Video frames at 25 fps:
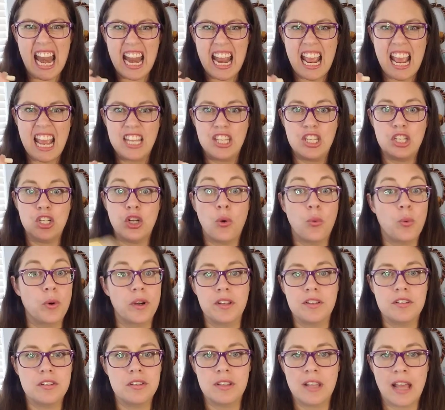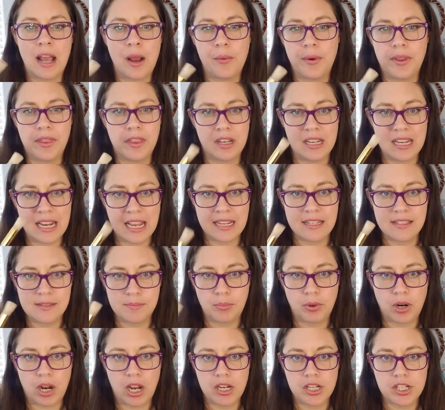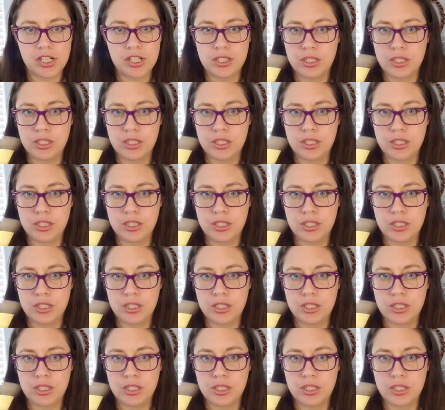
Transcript: and you don't wanna do that with a nice brush.